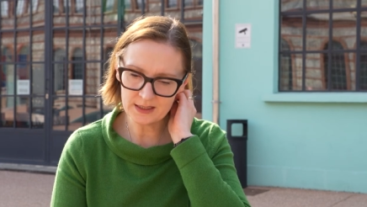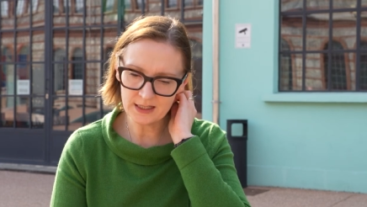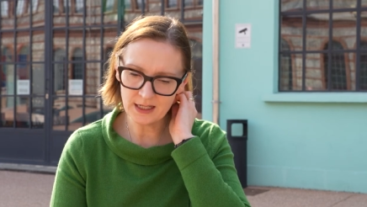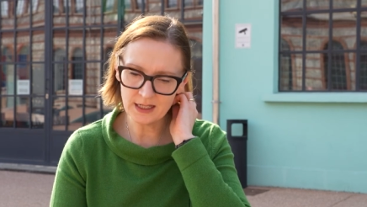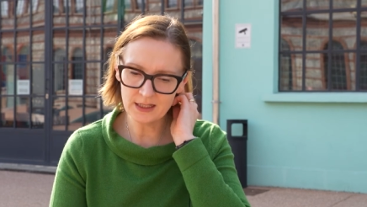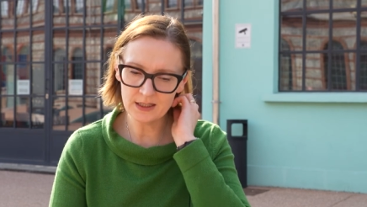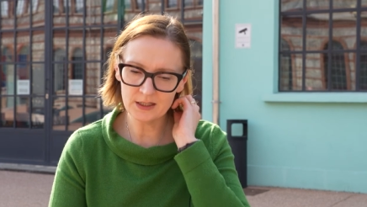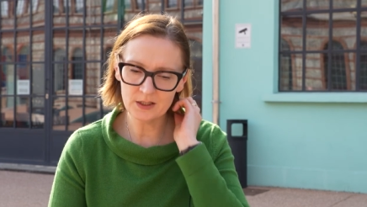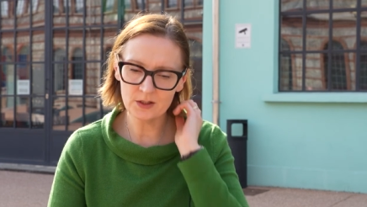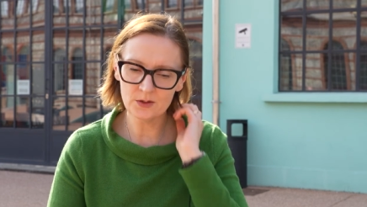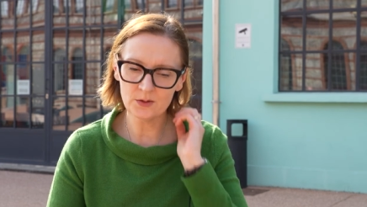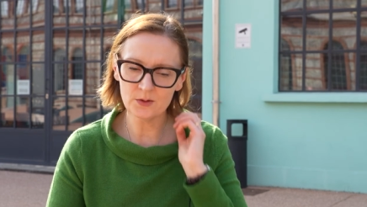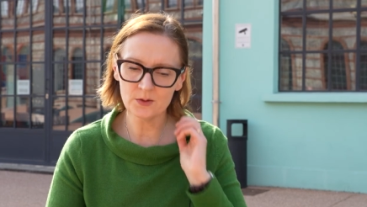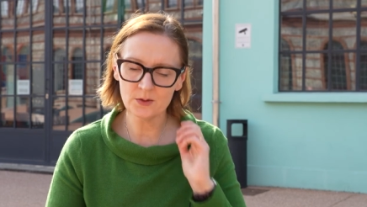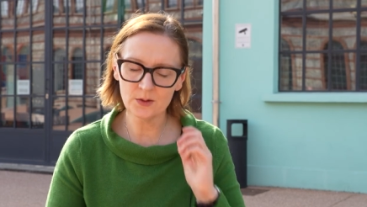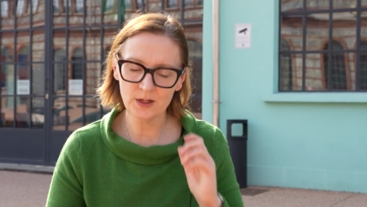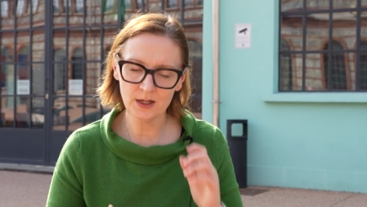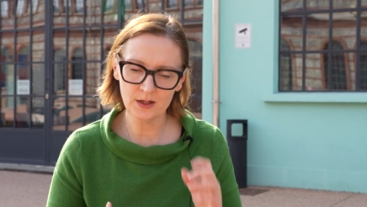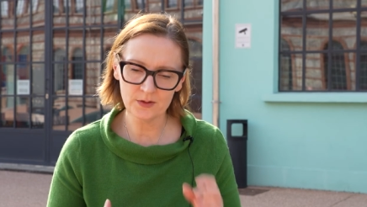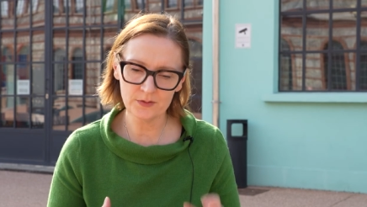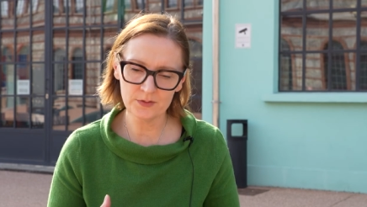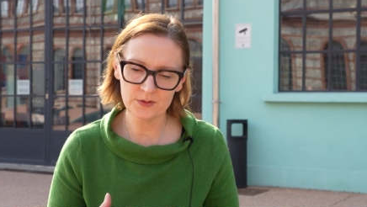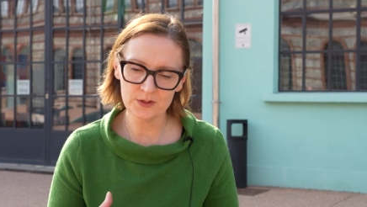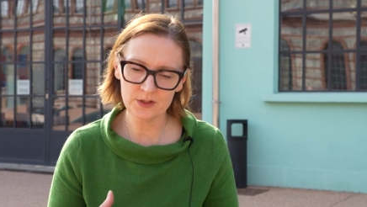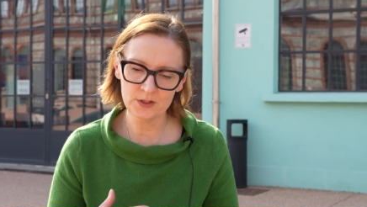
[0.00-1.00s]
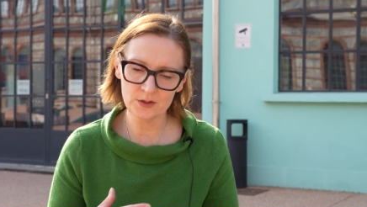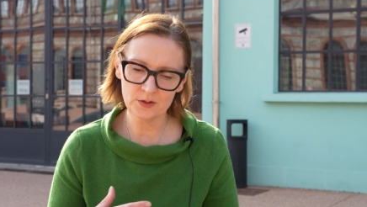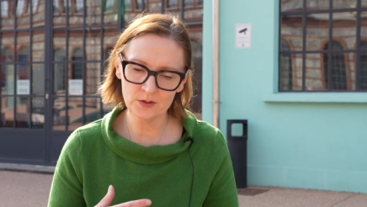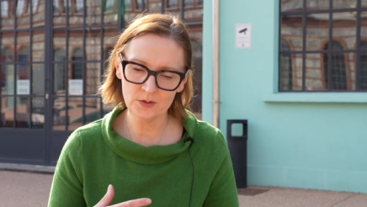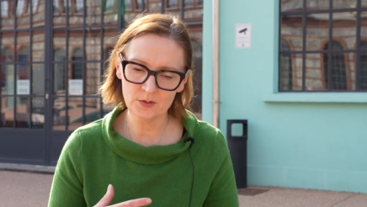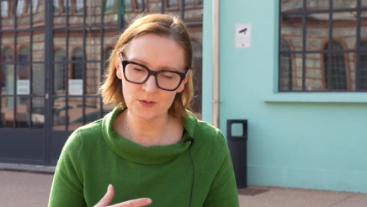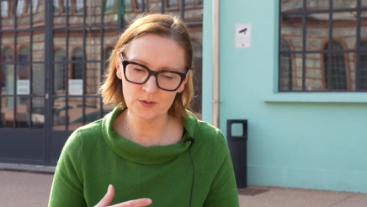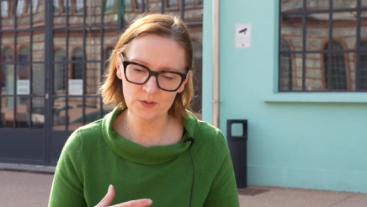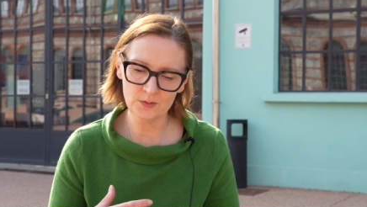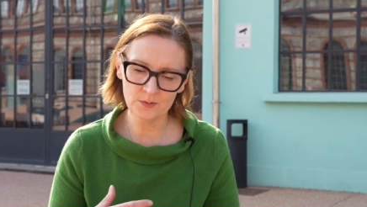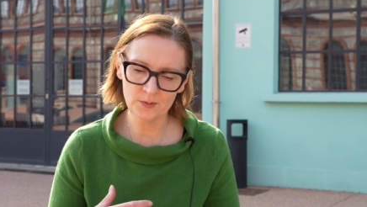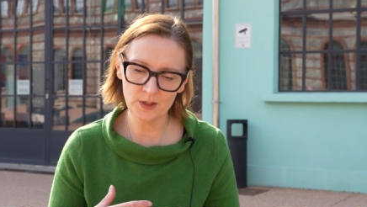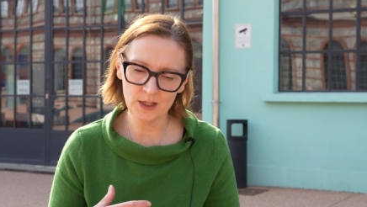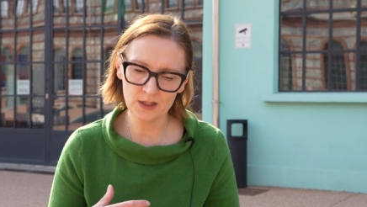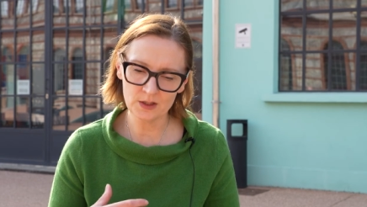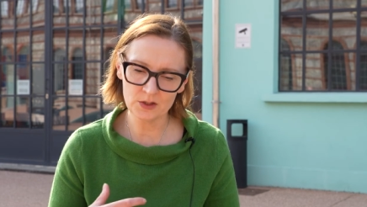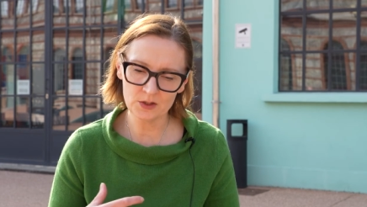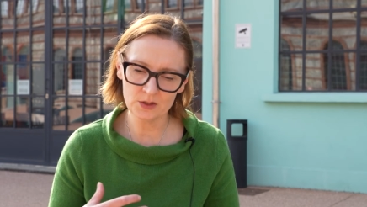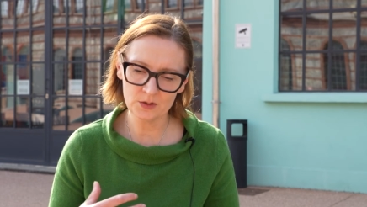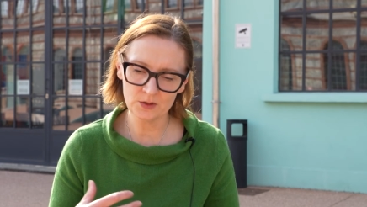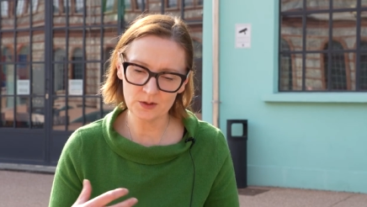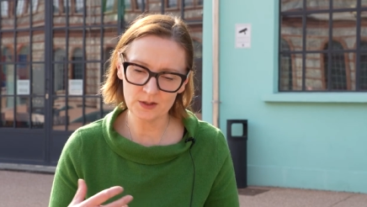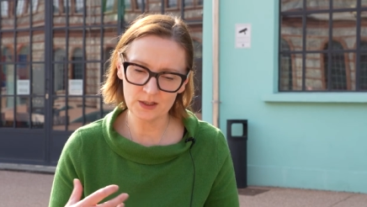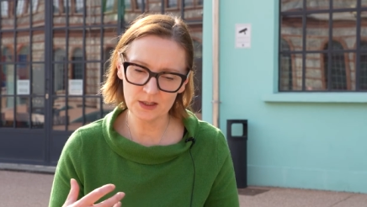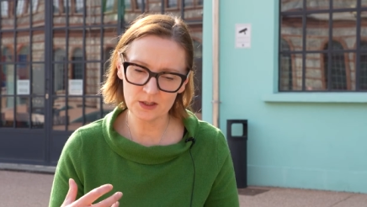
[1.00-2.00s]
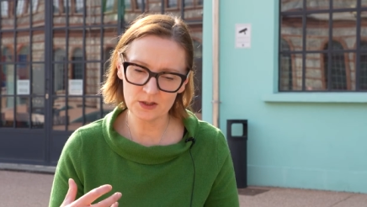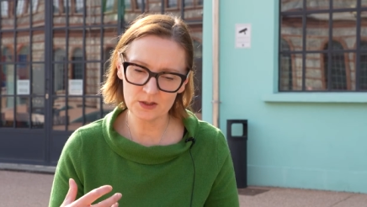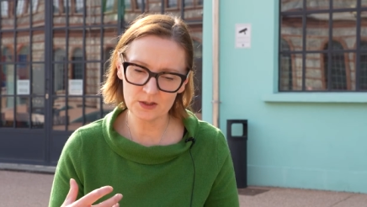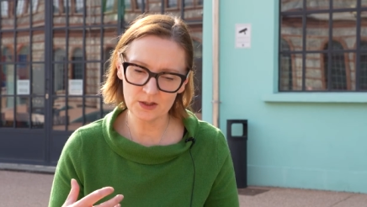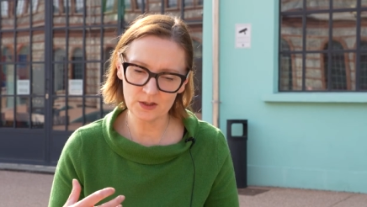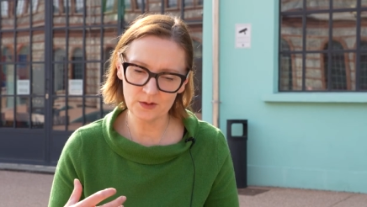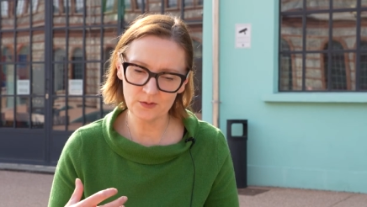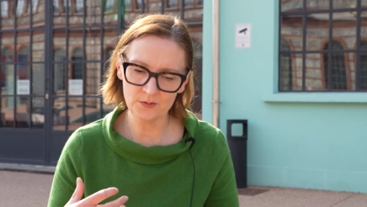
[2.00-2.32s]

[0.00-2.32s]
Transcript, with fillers: then you have to make sure that